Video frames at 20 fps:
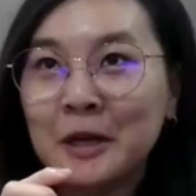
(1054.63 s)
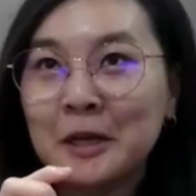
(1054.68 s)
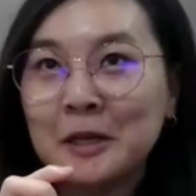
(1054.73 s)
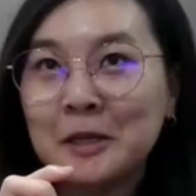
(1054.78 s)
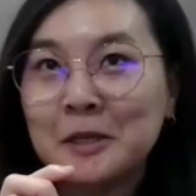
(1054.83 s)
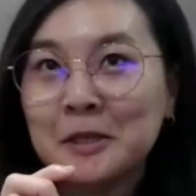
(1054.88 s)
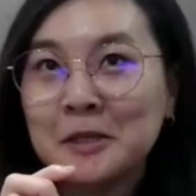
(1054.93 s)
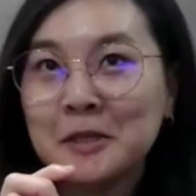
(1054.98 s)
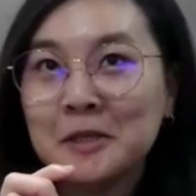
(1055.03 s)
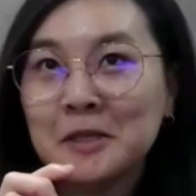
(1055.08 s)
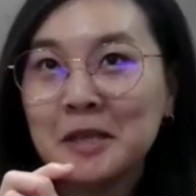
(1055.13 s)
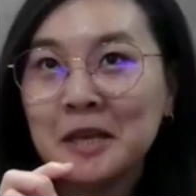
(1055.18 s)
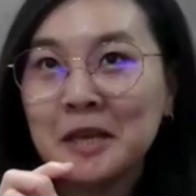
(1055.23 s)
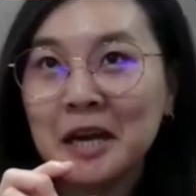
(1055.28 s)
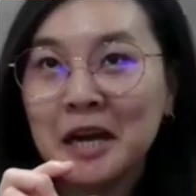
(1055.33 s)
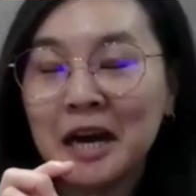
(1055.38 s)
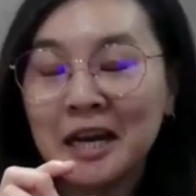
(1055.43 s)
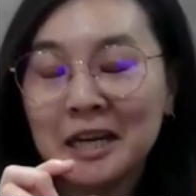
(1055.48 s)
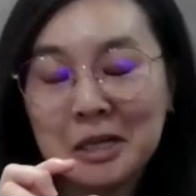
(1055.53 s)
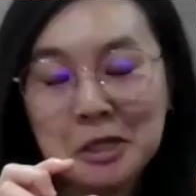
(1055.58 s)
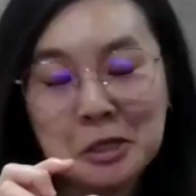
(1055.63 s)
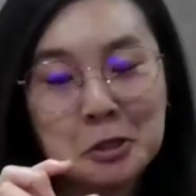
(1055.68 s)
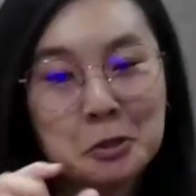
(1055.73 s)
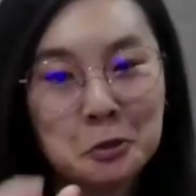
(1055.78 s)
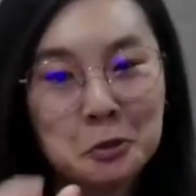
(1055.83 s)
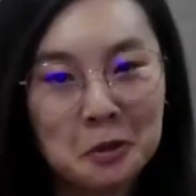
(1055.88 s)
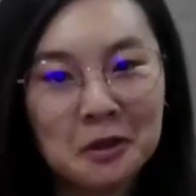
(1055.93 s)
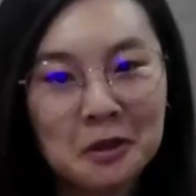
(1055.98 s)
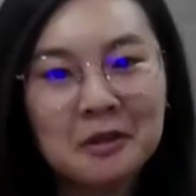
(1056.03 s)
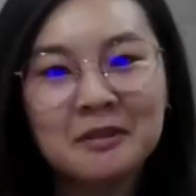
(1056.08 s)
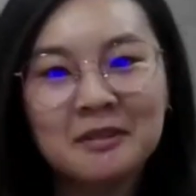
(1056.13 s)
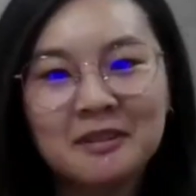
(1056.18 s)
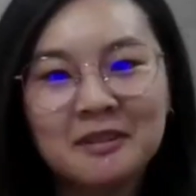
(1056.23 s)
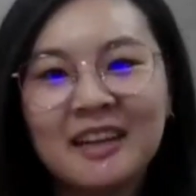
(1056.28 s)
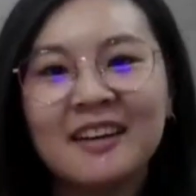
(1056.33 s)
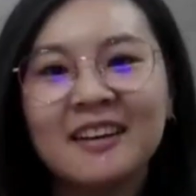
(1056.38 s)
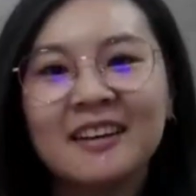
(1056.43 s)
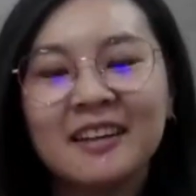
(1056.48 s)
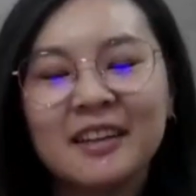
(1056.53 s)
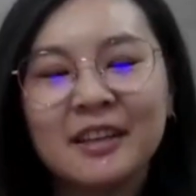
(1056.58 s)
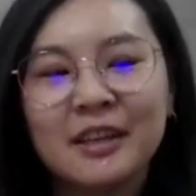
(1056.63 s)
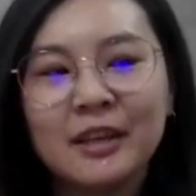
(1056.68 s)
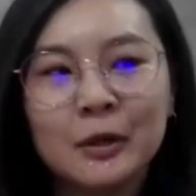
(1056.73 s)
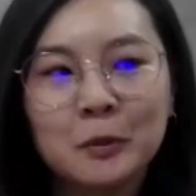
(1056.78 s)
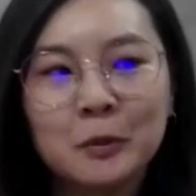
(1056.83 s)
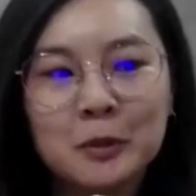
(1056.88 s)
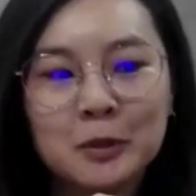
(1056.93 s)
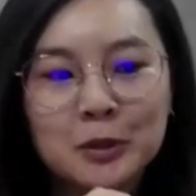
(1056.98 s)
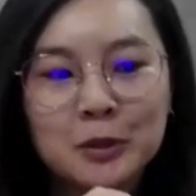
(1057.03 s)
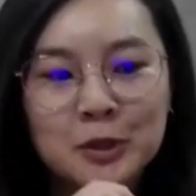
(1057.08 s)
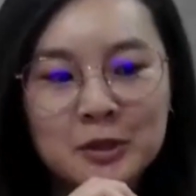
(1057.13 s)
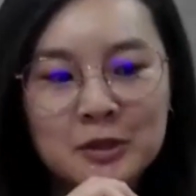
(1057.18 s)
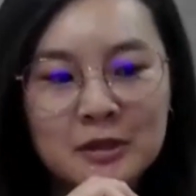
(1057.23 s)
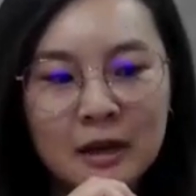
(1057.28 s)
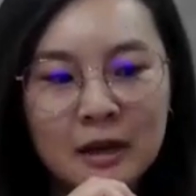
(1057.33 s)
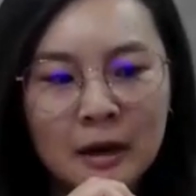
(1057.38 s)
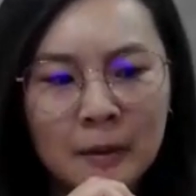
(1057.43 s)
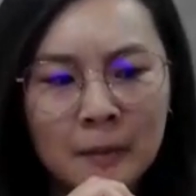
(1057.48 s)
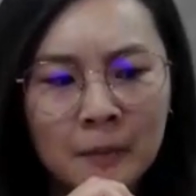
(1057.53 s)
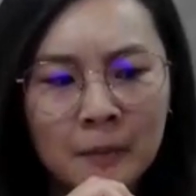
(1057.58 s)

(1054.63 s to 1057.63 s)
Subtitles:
his art historical nugget here, which is